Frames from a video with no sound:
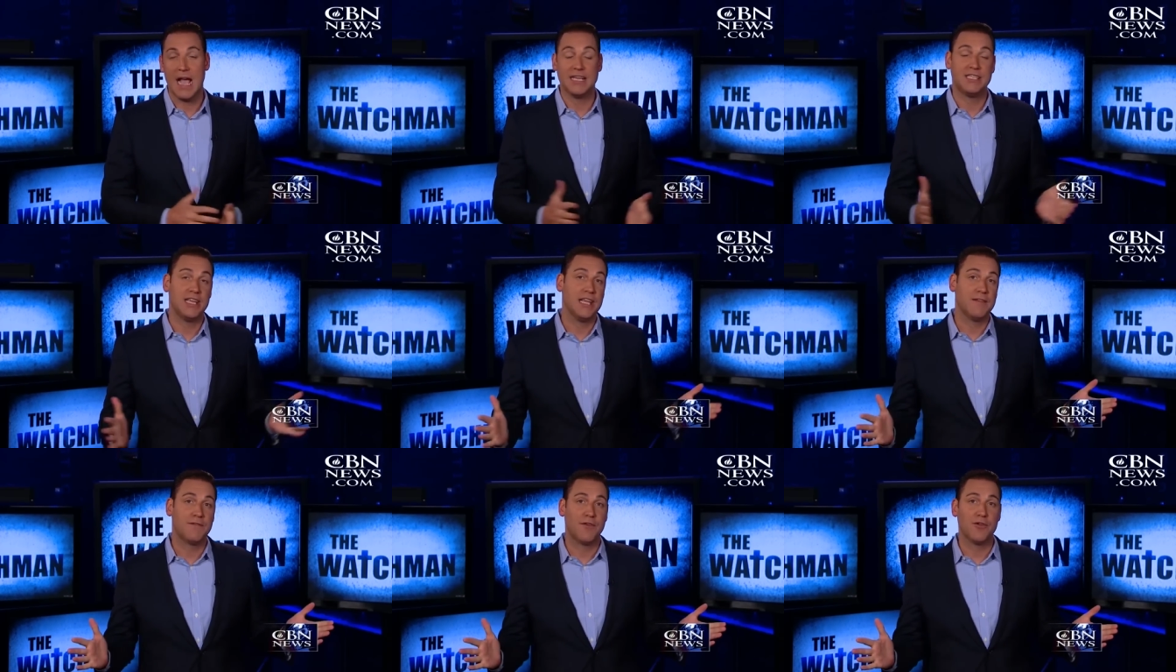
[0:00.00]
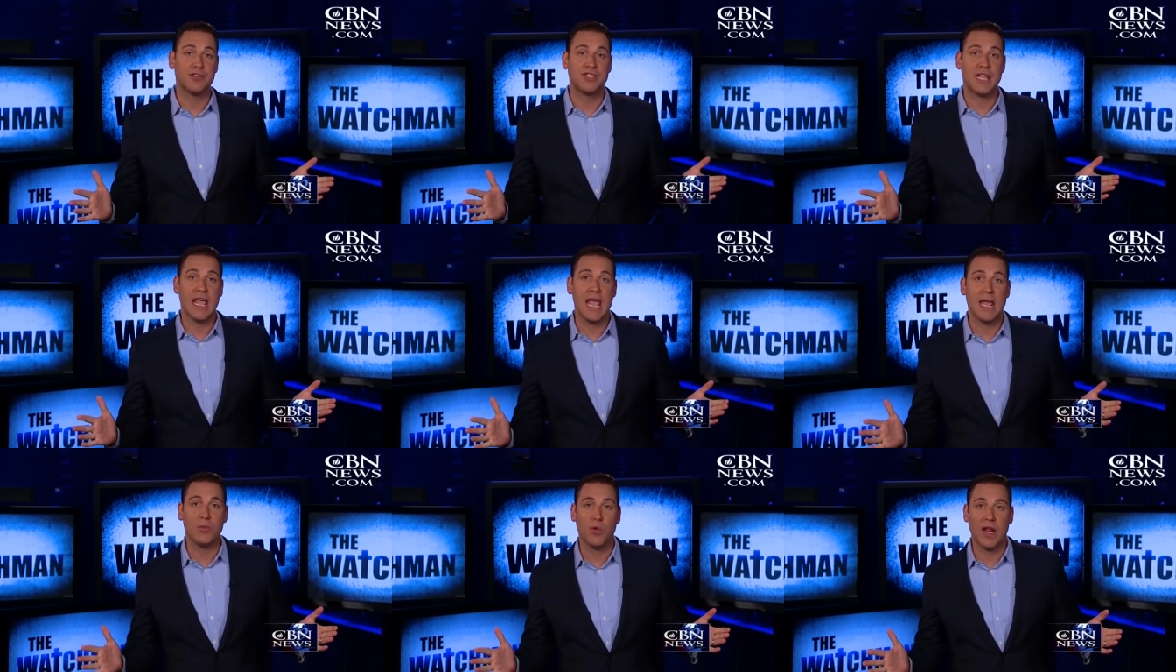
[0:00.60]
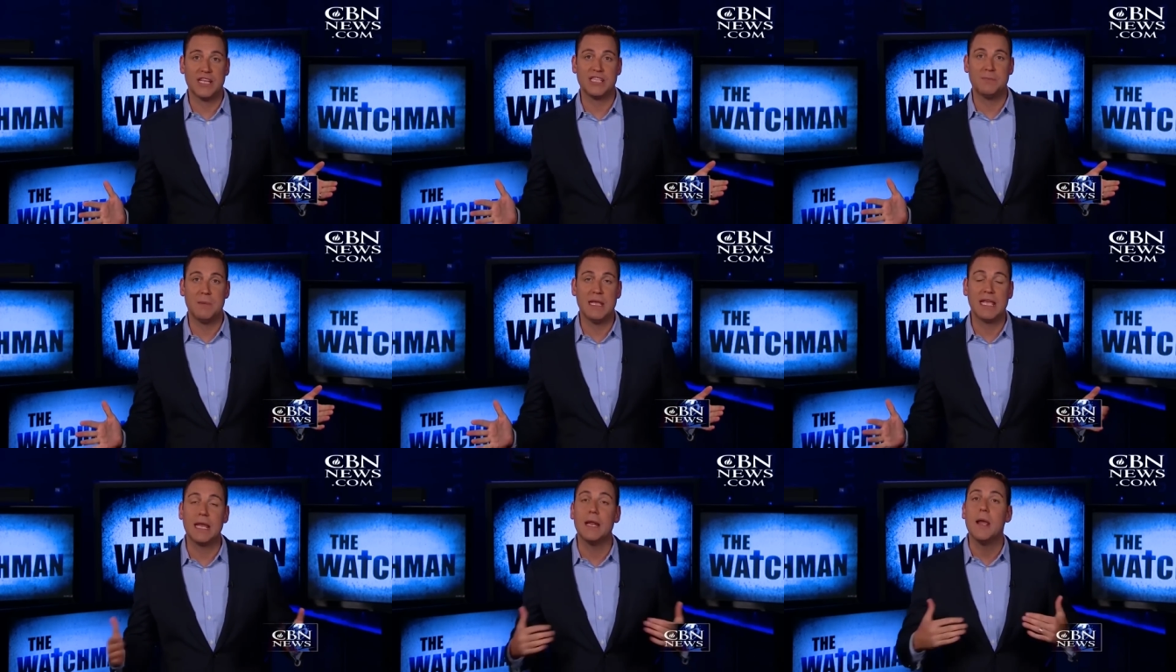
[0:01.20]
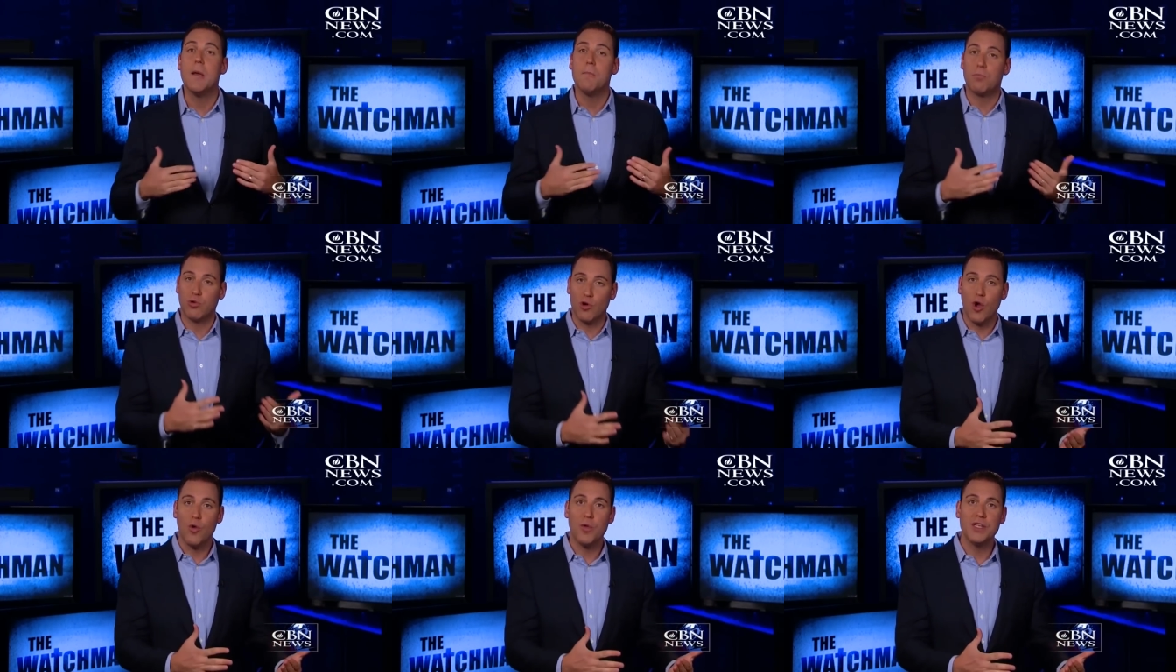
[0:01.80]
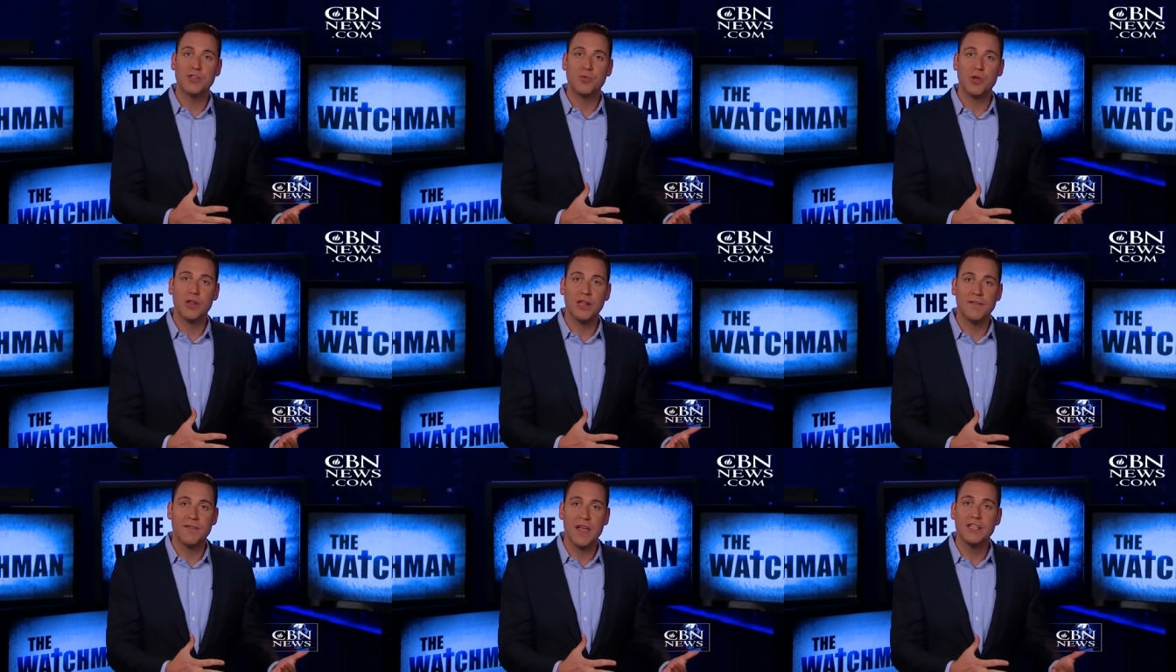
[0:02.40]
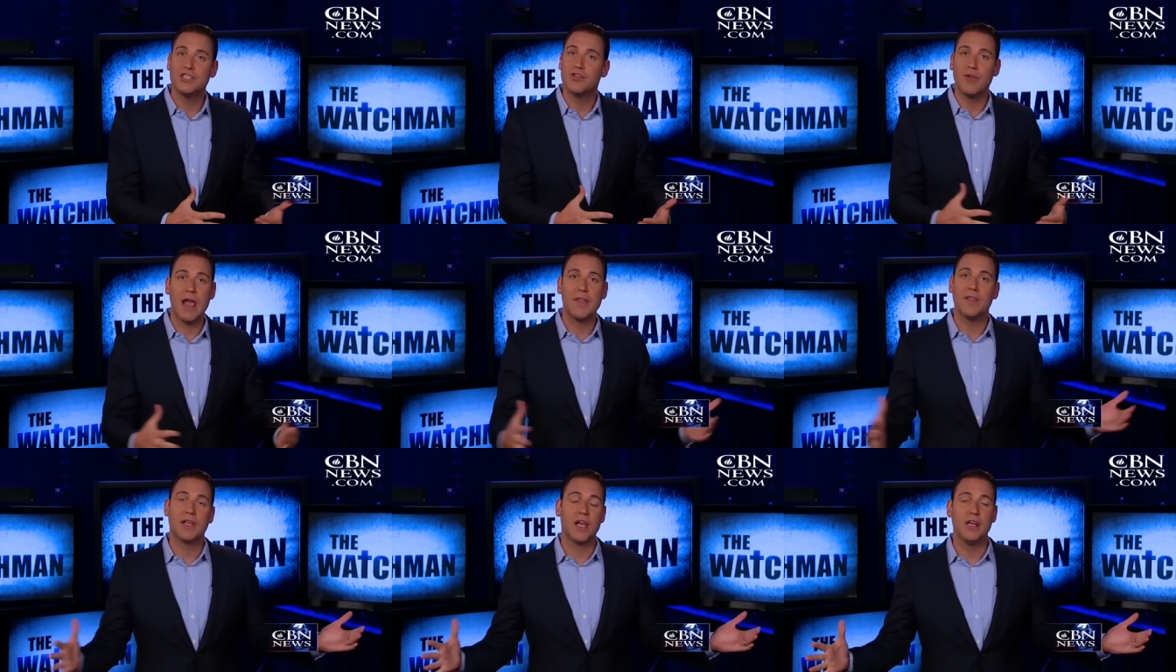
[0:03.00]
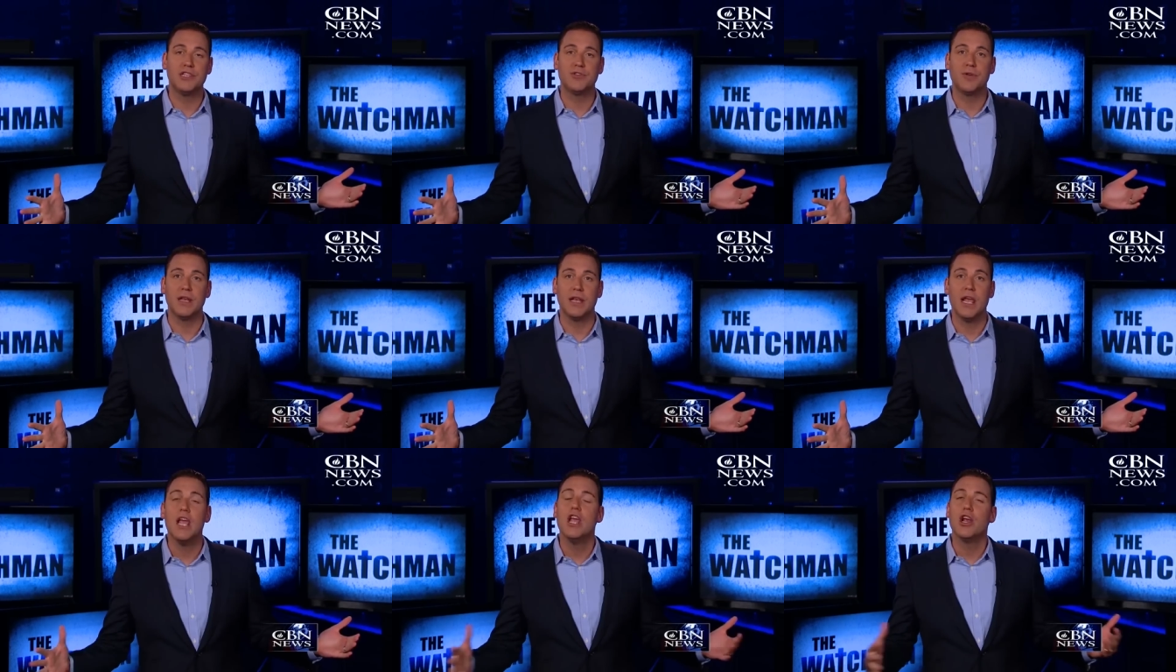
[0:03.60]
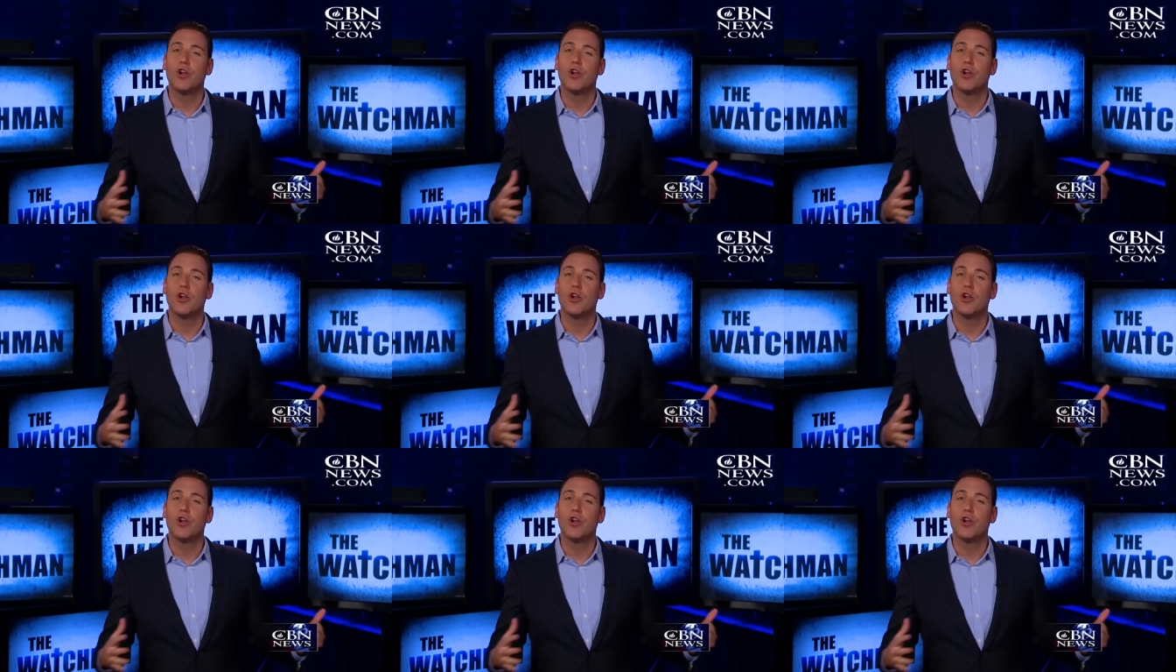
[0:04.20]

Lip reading: I see it firsthand when I speak at pro-Israel events around the country.